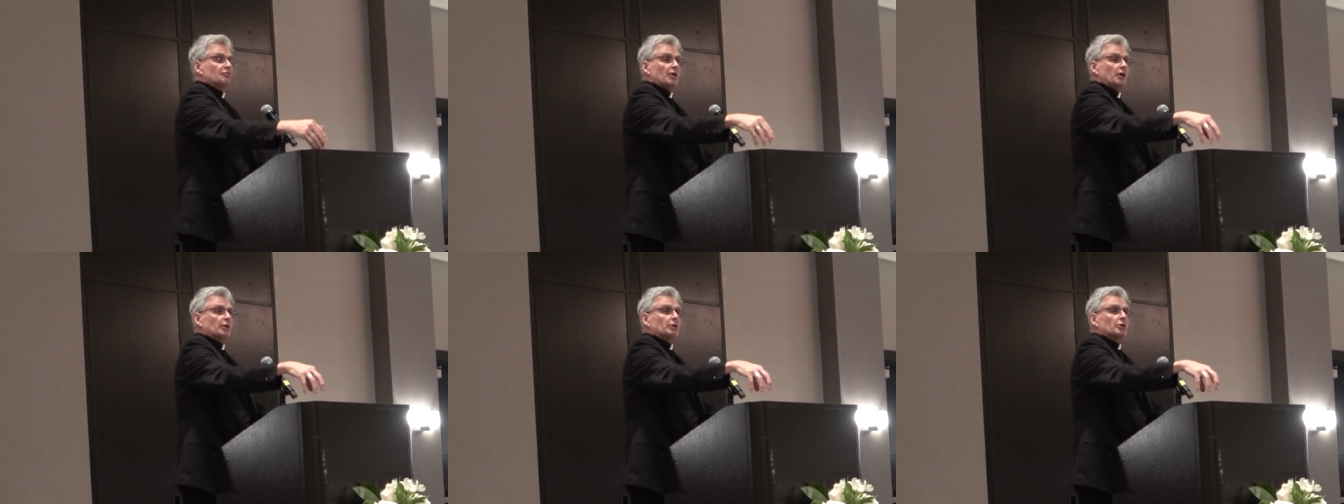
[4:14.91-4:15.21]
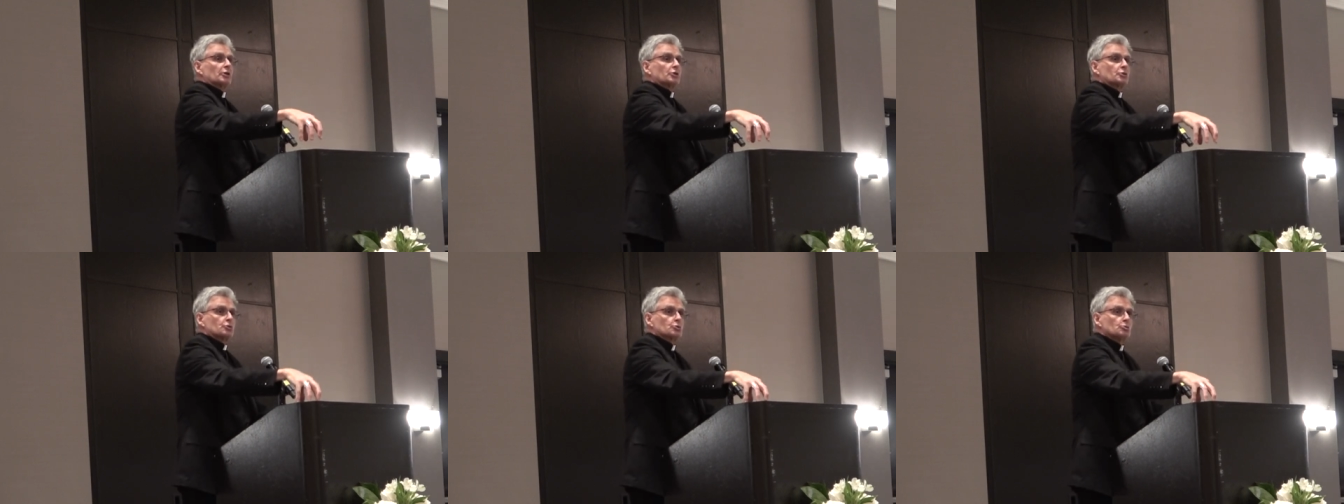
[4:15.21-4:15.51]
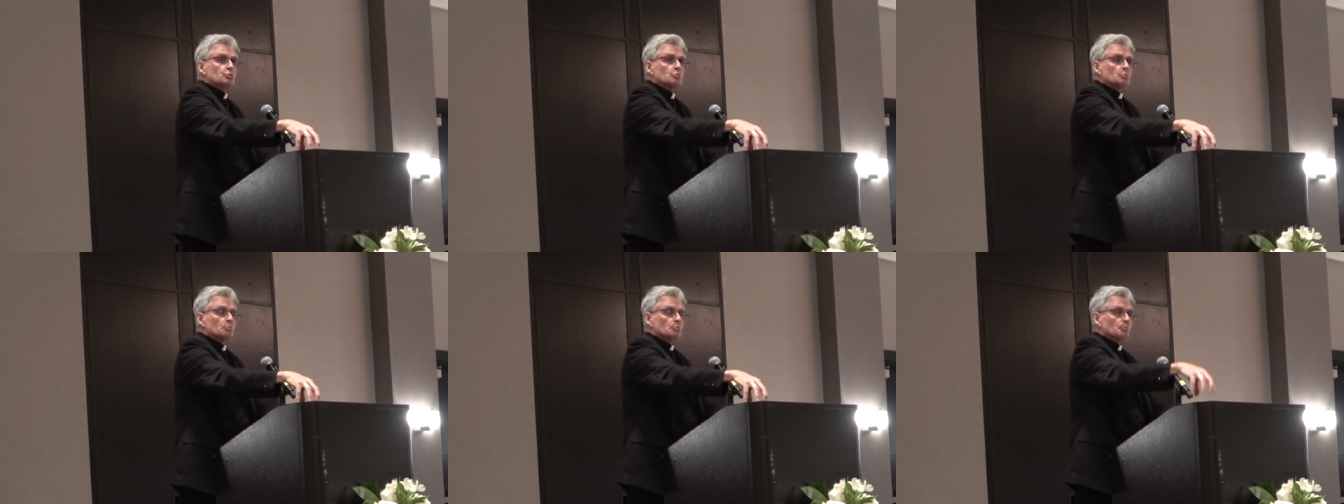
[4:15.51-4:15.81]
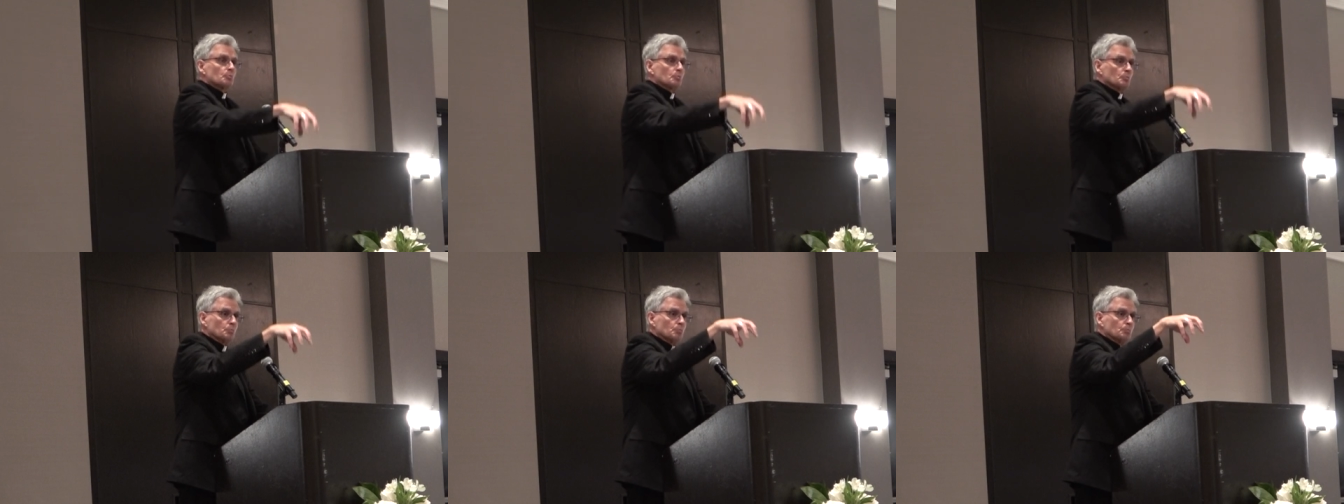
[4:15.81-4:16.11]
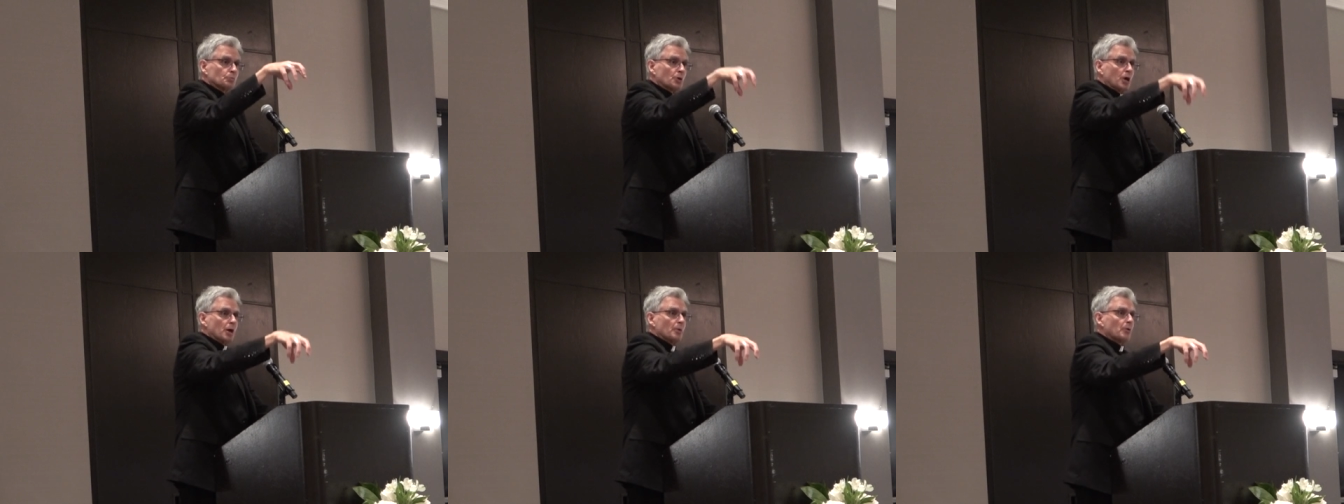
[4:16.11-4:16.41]
founded on two
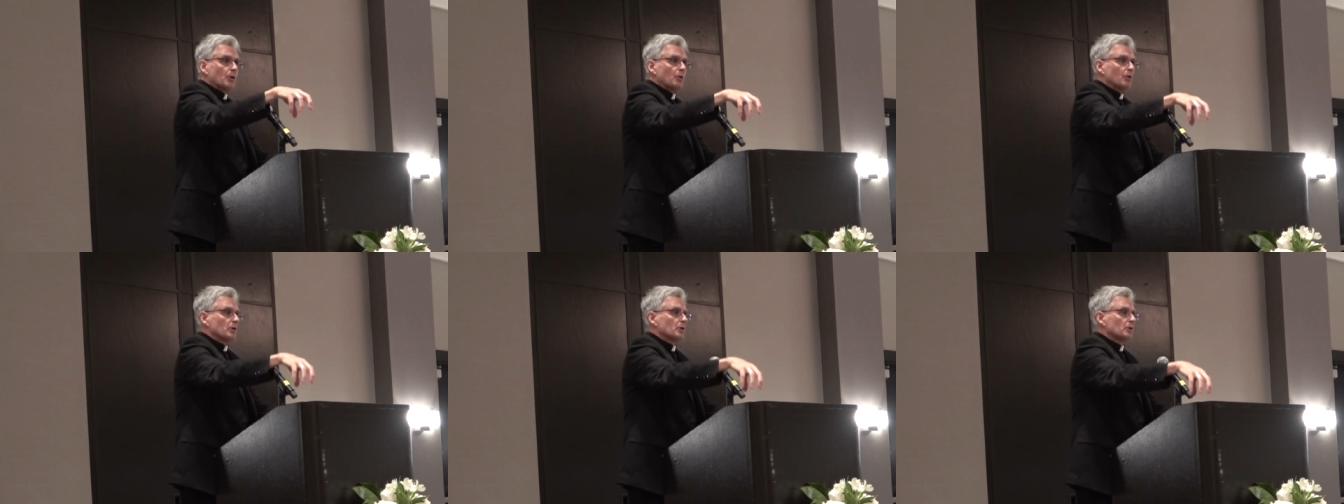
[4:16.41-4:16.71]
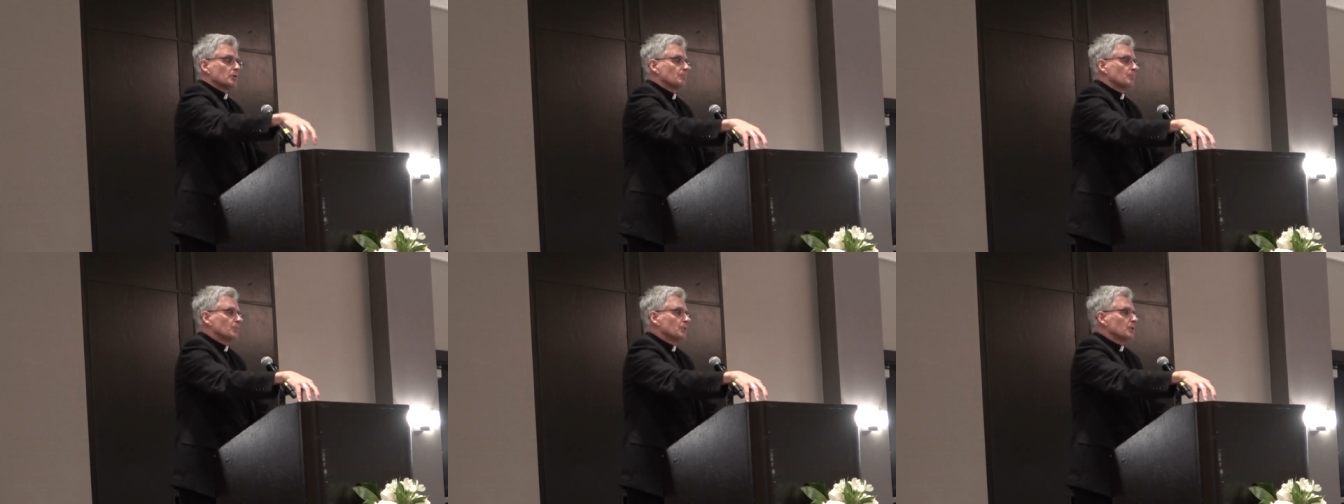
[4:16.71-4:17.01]
primary